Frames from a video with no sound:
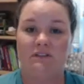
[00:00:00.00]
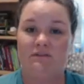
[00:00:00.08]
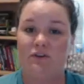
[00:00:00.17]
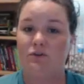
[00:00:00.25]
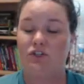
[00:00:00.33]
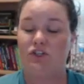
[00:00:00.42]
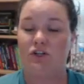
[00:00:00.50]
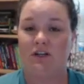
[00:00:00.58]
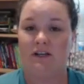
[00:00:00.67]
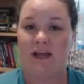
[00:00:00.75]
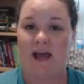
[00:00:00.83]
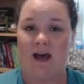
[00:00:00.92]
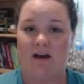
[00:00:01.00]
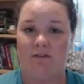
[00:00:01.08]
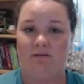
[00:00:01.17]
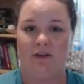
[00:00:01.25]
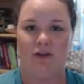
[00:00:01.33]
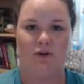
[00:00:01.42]
of you should have
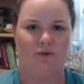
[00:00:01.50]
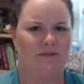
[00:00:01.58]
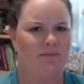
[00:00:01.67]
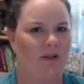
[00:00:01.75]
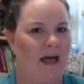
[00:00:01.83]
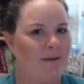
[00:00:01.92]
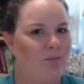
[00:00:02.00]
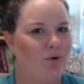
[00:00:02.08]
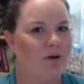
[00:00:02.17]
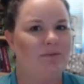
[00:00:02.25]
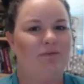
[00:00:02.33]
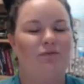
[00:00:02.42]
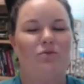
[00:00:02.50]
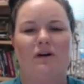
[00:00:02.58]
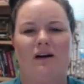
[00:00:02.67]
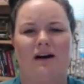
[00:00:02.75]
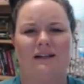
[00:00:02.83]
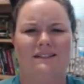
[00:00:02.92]
used Blackboard
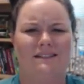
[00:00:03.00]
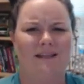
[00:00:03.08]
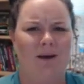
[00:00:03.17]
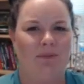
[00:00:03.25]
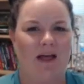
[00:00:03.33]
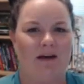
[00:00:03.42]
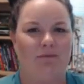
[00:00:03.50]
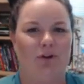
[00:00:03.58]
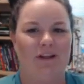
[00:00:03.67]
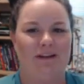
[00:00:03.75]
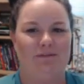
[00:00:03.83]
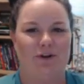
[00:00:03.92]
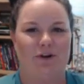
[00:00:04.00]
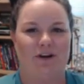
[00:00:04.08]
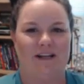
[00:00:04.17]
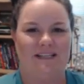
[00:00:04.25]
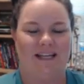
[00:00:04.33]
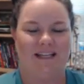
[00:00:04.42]
before on some level if you're
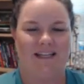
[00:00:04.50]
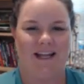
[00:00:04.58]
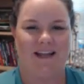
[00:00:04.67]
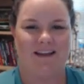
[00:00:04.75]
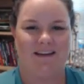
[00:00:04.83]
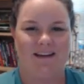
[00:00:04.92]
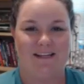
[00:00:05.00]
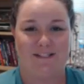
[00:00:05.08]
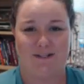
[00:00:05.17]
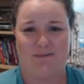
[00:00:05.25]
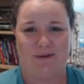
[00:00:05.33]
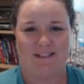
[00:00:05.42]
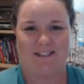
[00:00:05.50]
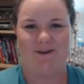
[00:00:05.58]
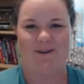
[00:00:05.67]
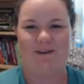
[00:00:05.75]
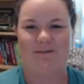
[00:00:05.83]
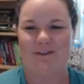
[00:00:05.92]
attending Eastern New Mexico
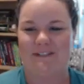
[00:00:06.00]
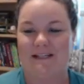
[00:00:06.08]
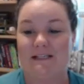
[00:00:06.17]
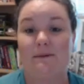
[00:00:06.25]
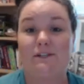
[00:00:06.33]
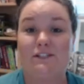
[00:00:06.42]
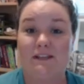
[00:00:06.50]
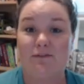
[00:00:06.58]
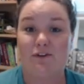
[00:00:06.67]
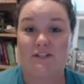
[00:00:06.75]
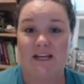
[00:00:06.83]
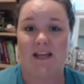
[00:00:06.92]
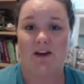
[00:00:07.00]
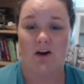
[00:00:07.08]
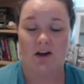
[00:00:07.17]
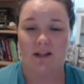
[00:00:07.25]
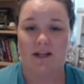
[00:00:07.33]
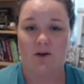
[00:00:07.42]
University, especially if you're taking
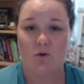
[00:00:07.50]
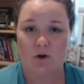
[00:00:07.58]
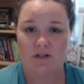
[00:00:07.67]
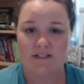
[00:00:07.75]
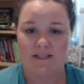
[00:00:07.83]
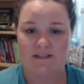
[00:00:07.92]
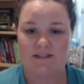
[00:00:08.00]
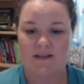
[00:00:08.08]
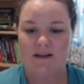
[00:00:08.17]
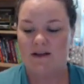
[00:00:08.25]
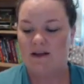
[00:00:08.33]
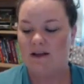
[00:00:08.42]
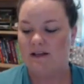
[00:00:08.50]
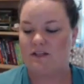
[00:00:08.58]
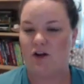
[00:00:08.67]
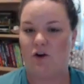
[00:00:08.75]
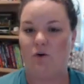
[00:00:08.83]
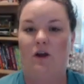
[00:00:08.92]
online courses.
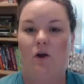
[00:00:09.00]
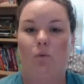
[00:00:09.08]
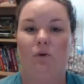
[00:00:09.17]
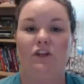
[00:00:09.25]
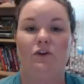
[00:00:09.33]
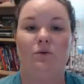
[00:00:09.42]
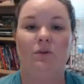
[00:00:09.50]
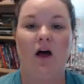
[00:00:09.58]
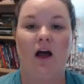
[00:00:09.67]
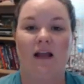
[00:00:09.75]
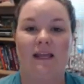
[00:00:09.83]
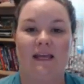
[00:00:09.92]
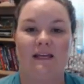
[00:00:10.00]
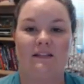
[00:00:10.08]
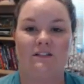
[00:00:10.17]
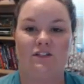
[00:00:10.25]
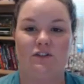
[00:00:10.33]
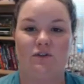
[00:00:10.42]
So when you log
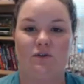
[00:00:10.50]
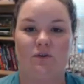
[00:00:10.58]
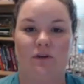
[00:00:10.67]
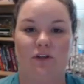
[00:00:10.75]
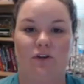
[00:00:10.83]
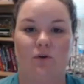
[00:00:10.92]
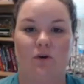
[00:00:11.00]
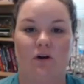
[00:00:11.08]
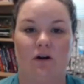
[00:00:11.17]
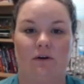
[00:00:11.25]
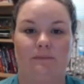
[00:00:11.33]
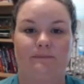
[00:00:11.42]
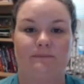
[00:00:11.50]
into your